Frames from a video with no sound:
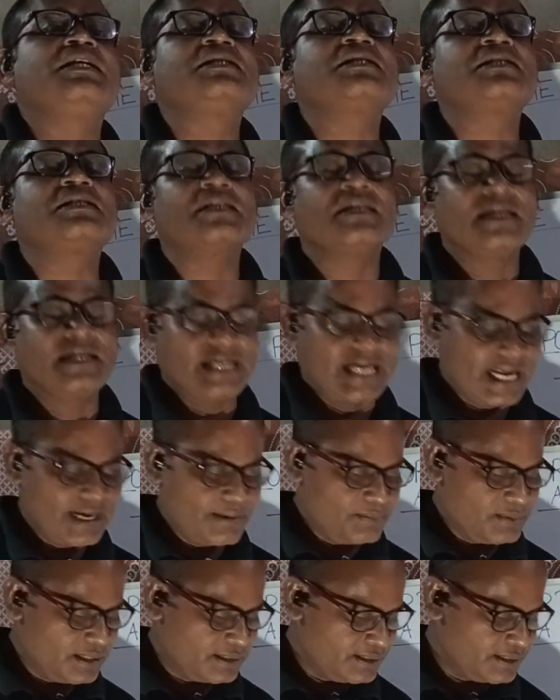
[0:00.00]
his
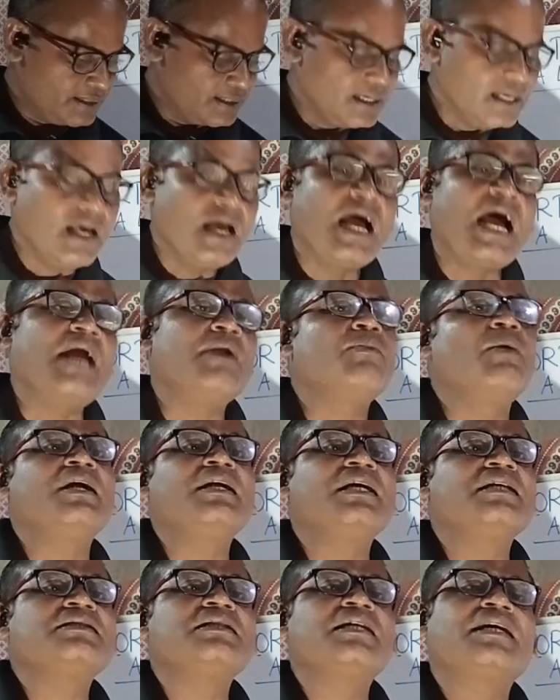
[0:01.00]
grandmother. And
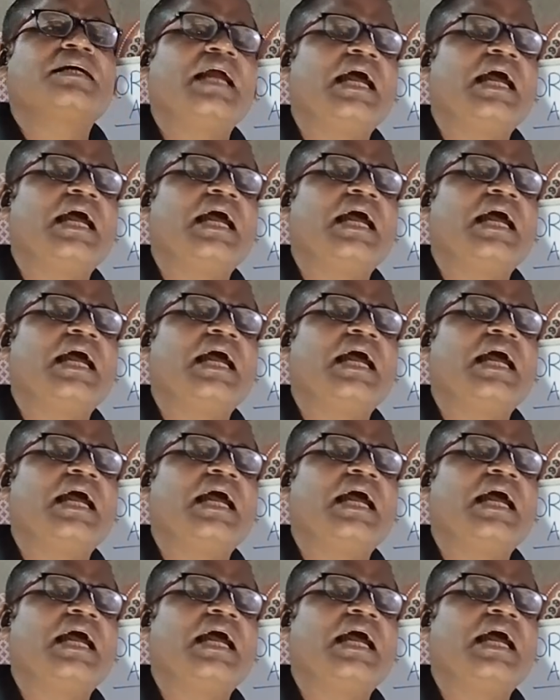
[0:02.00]
what does the